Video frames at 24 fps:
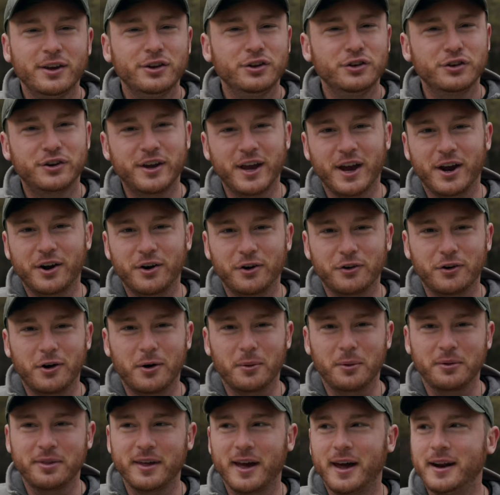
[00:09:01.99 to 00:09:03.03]
You can't go
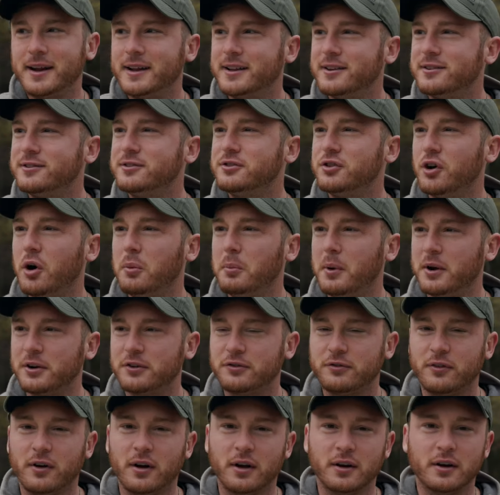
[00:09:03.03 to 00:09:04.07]
wrong with that, and it's so much
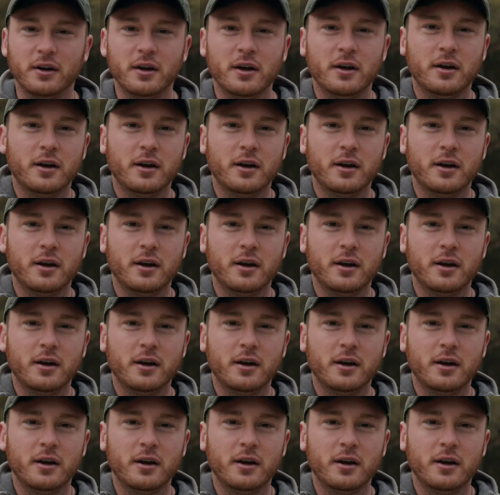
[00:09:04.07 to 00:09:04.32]
fun.